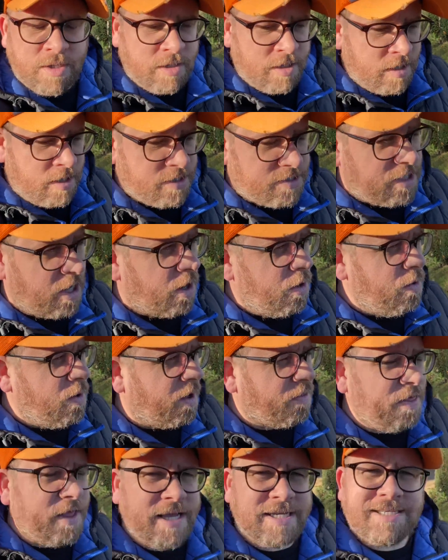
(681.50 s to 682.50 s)
So I
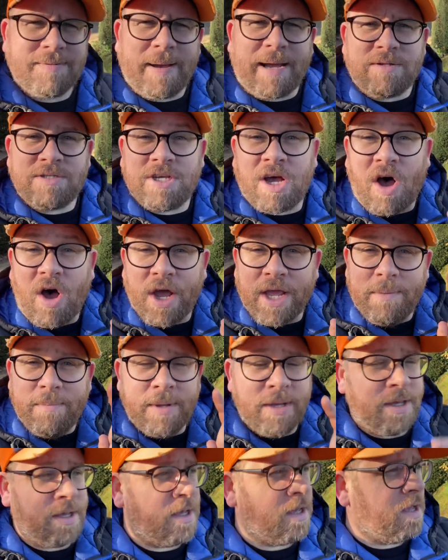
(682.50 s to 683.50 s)
think it's about time
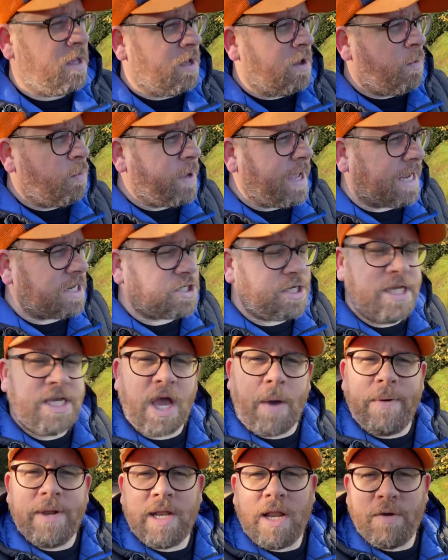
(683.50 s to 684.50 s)
we actually
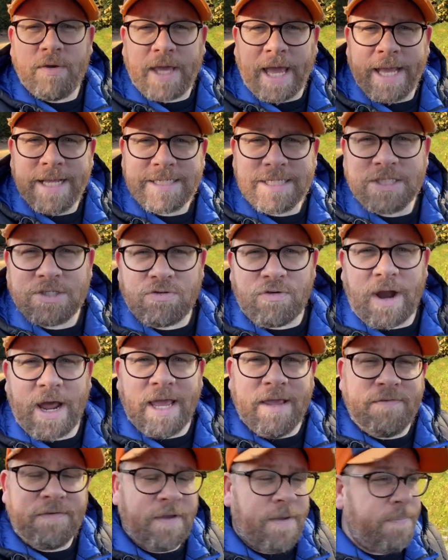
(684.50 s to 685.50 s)
go and locate his
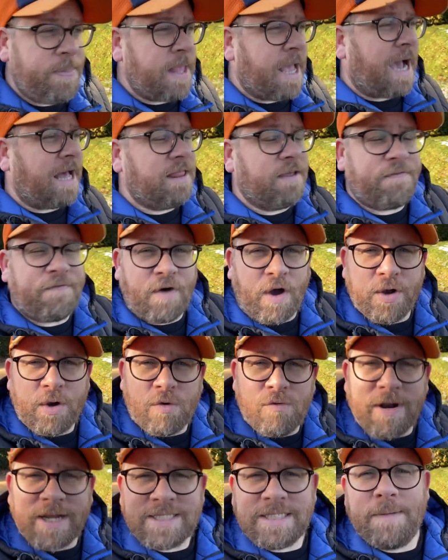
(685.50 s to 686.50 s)
grave and the final
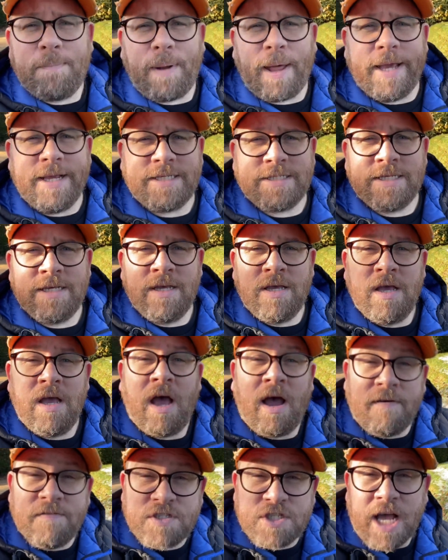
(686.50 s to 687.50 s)
resting place
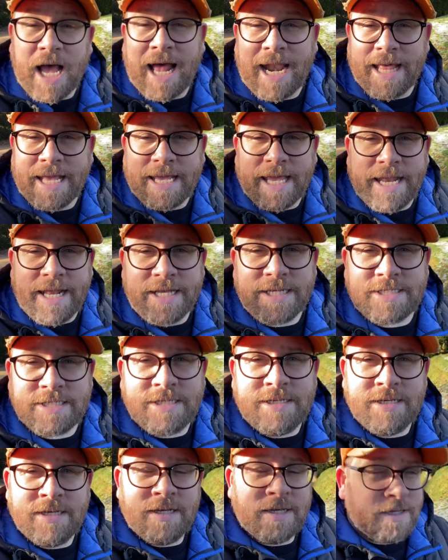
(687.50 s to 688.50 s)
of Sir Alec Guinness.
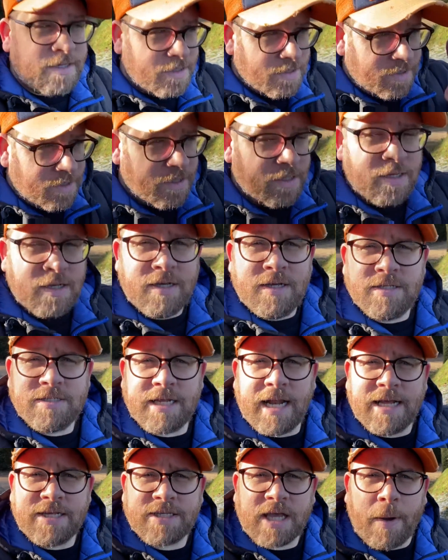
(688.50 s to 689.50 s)
So
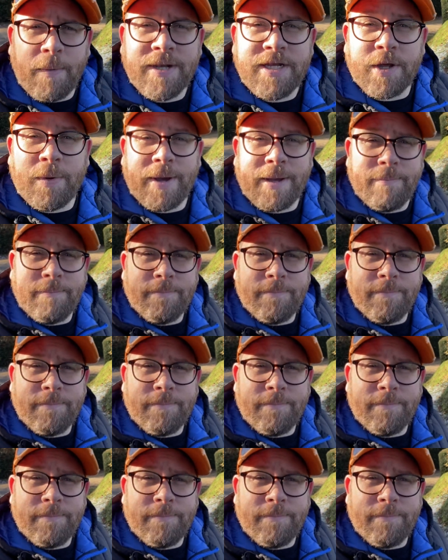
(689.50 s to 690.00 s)
let's go and do it.